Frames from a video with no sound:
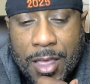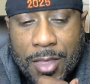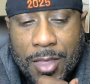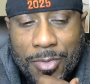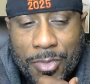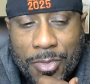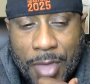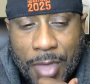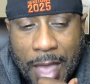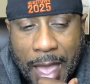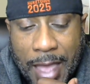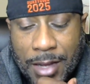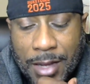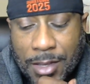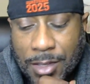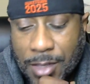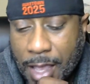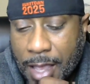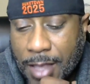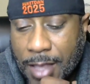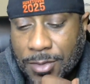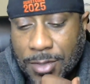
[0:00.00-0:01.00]
that,
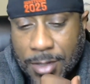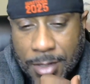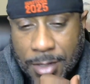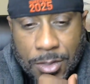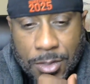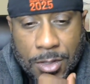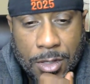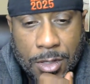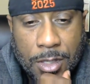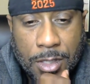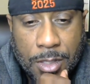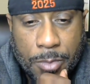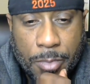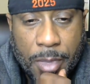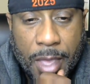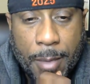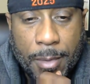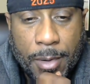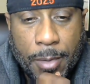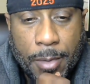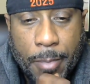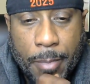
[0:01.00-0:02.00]
yes, it's good to be
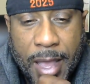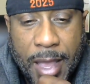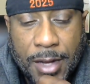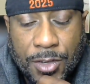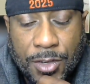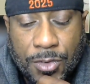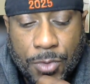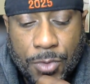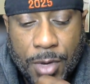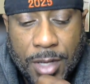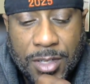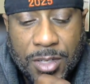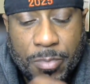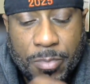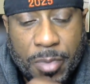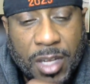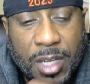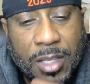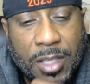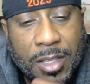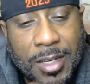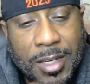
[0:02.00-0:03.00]
able to manage stress. It's
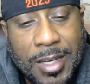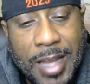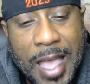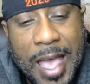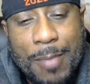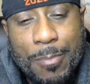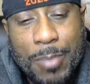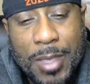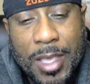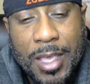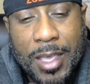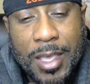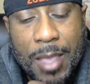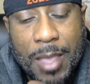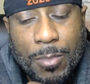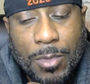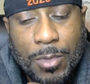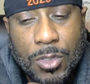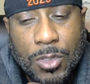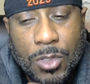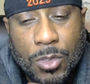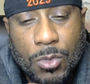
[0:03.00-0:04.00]
better than not being
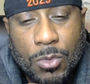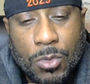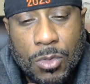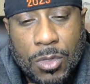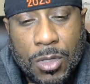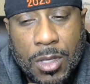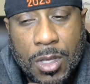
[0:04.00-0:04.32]
able to.